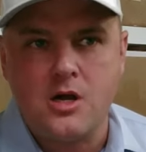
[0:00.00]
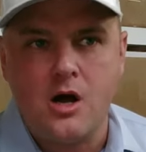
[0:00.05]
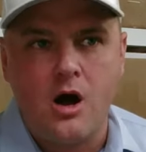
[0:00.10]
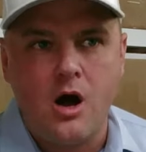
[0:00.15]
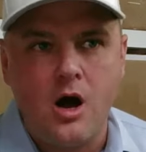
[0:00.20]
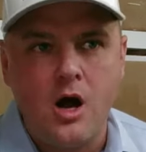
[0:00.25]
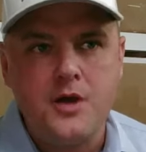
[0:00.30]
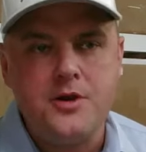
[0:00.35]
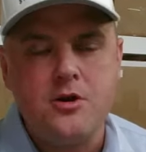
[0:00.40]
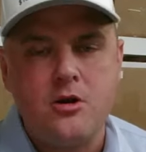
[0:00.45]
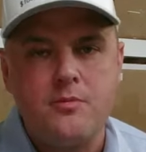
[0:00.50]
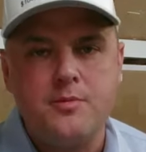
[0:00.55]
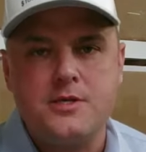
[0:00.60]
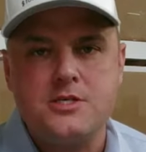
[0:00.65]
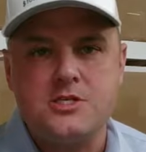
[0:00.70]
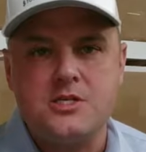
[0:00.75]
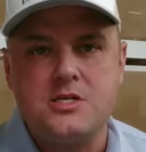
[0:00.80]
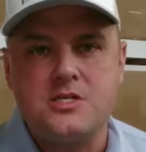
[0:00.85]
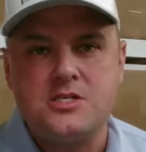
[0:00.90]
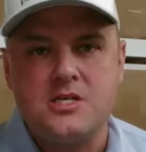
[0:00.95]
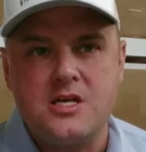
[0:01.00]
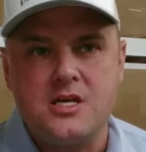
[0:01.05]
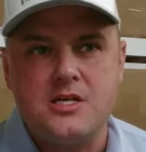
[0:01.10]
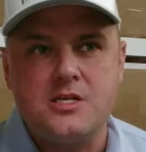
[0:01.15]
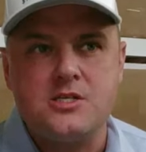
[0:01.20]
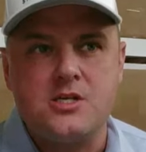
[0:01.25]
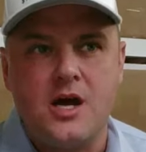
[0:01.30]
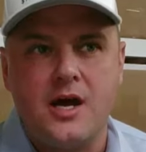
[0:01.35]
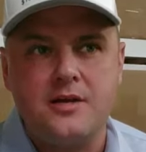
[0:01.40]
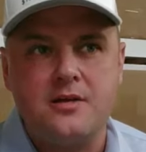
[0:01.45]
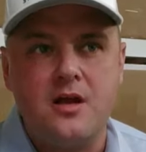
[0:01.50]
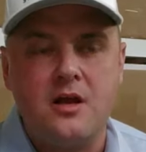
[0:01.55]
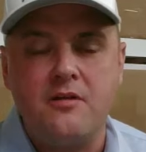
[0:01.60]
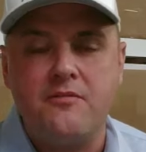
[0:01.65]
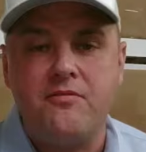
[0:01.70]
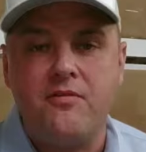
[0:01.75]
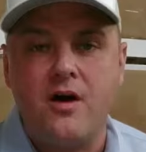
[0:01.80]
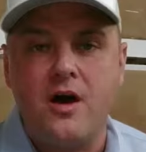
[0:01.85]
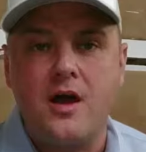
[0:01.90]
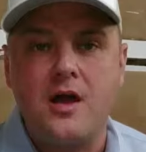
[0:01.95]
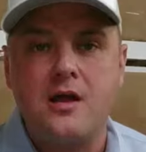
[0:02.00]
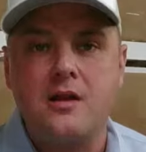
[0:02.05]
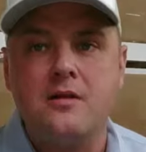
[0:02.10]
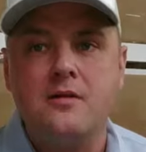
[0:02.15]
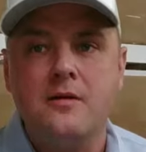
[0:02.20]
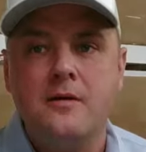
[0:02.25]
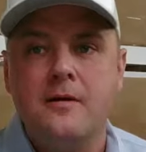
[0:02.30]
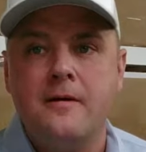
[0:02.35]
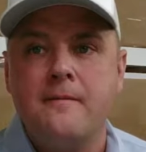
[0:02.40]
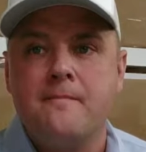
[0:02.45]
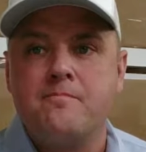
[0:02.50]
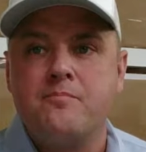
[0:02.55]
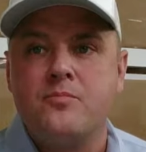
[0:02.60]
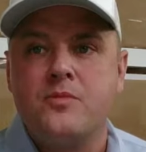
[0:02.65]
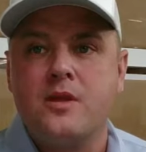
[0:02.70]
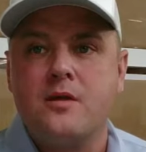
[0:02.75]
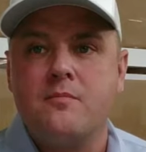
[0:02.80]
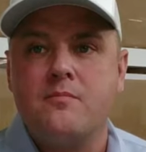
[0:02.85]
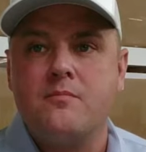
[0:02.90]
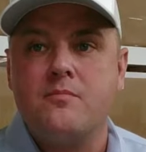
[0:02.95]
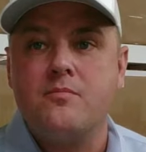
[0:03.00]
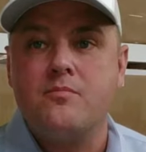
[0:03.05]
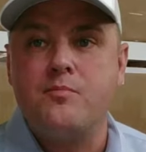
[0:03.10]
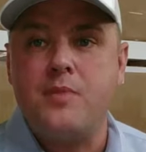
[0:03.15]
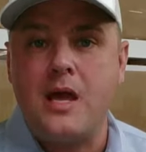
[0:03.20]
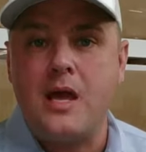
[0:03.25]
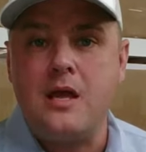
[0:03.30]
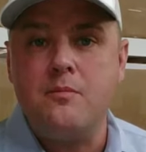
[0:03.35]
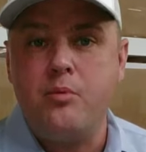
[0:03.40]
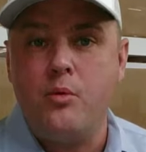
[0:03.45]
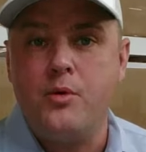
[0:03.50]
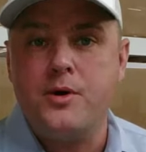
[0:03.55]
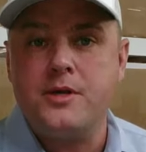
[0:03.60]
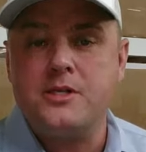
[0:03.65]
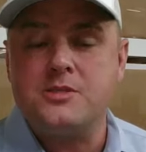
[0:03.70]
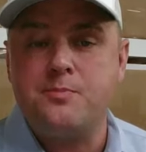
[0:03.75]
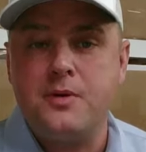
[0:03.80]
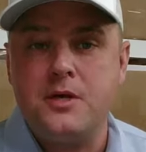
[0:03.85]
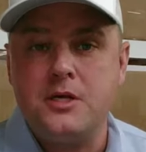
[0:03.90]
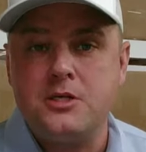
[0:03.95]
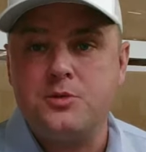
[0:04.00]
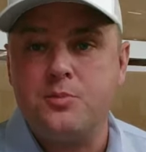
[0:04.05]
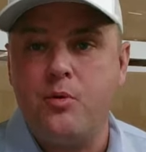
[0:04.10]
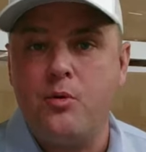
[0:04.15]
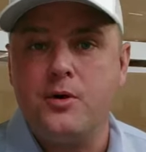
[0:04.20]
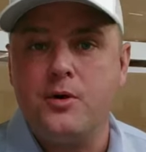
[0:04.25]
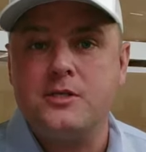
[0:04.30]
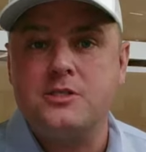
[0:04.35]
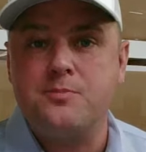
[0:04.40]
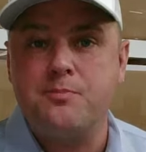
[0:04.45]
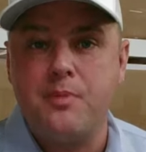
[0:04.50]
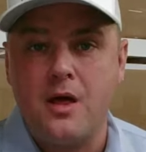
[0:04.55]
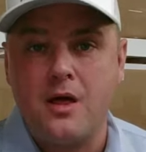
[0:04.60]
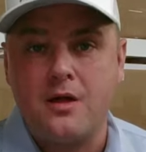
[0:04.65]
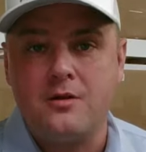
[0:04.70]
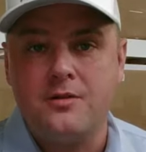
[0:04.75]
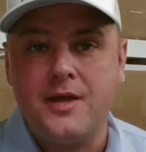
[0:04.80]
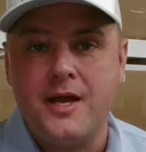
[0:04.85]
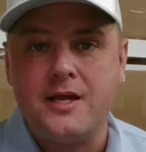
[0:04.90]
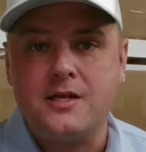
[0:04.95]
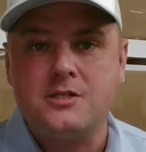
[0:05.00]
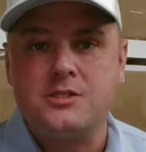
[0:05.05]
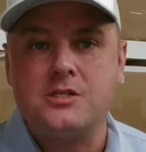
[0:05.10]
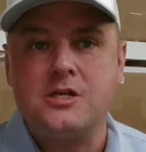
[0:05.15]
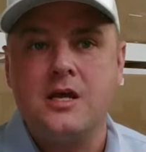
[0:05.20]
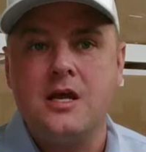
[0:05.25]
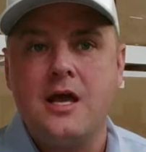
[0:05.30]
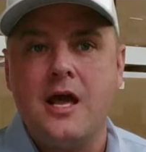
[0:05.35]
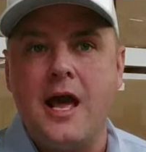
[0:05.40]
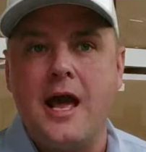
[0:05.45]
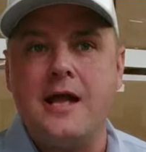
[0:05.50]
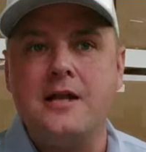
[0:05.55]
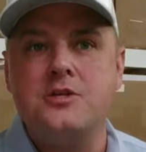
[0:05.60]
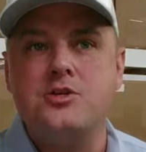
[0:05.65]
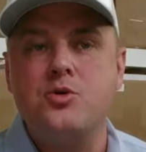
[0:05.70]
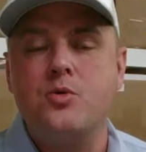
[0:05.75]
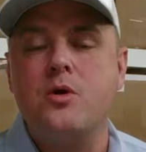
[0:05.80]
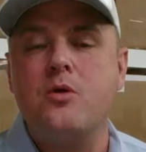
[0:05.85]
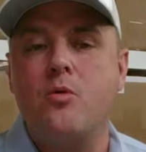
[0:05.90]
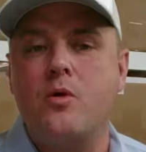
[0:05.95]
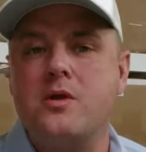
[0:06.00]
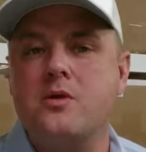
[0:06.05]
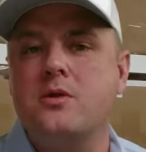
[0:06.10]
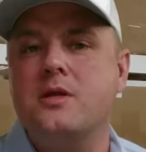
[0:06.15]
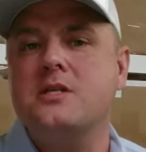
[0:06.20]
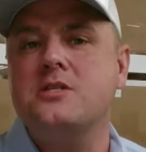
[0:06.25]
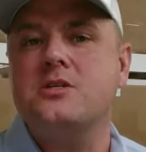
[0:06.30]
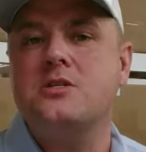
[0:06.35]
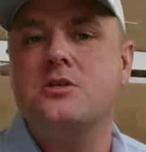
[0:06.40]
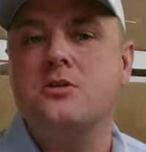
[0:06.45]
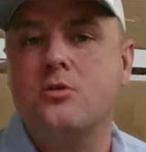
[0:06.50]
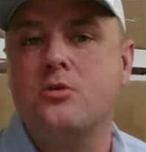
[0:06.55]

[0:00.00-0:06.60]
On your business is identifying pain points, pinch points, bottlenecks, and doing what you need to do to